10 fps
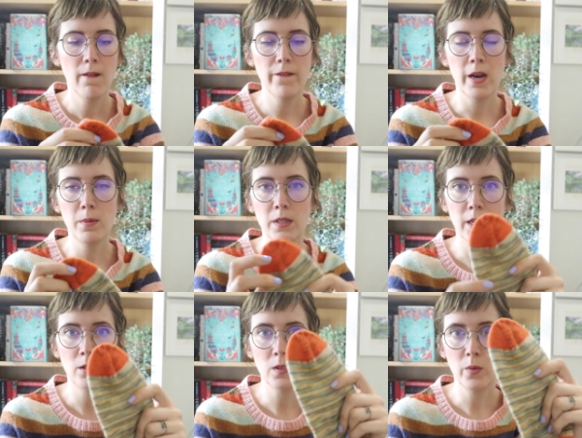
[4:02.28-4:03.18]
Fiber
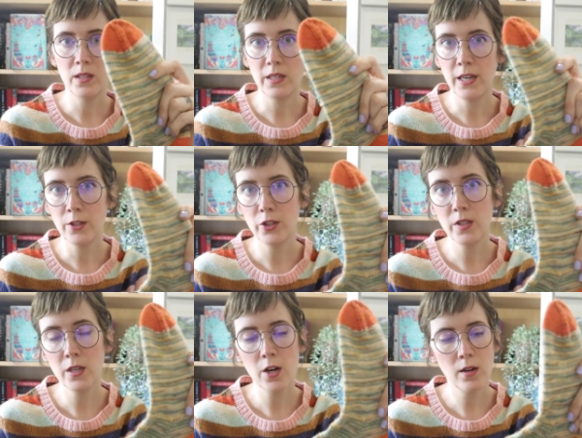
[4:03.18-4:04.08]
Scouts Wes
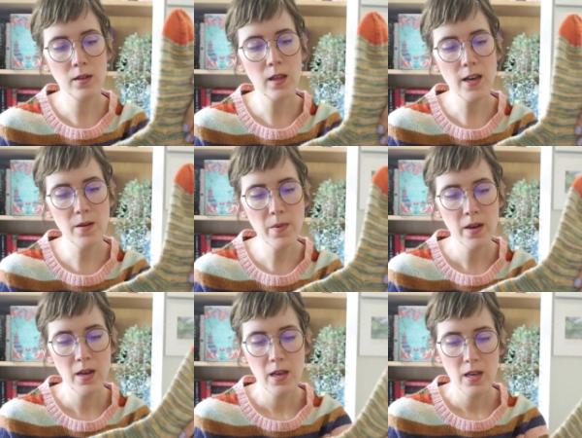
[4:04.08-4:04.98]
Anderson Yarn Club.
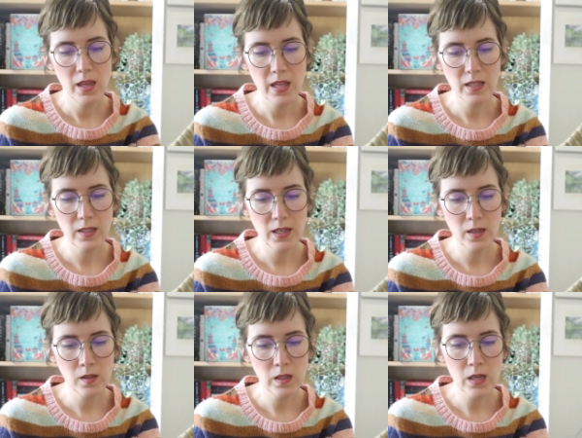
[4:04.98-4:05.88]
This
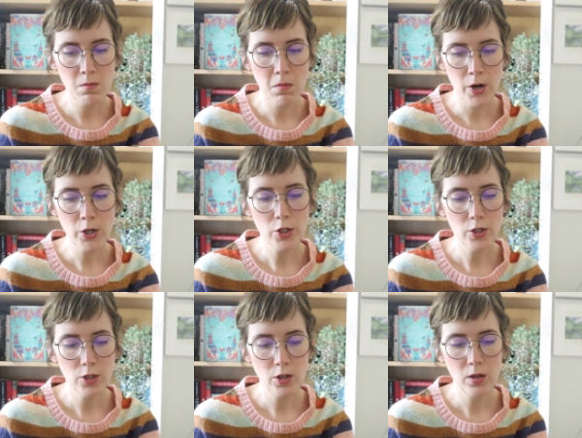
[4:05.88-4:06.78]
is the
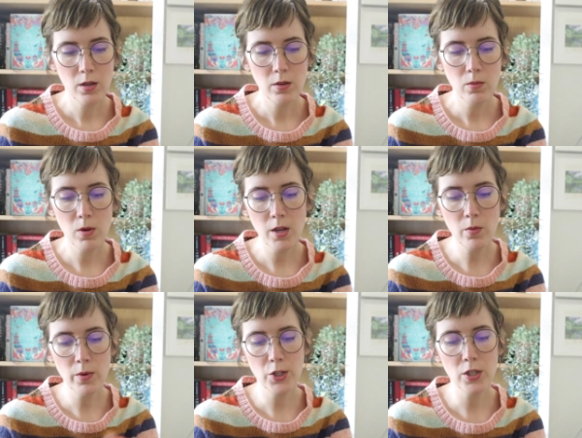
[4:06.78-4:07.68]
March
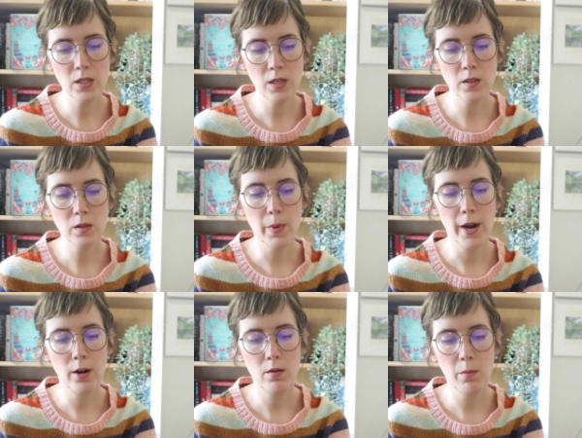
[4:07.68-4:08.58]
one, which is
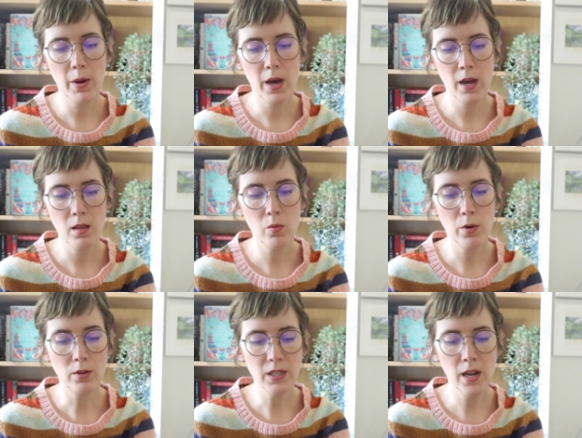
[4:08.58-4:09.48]
inspired by the
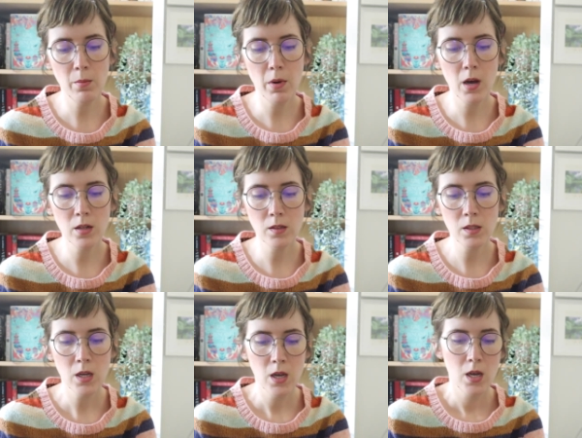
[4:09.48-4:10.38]
Royal Tenenbaums.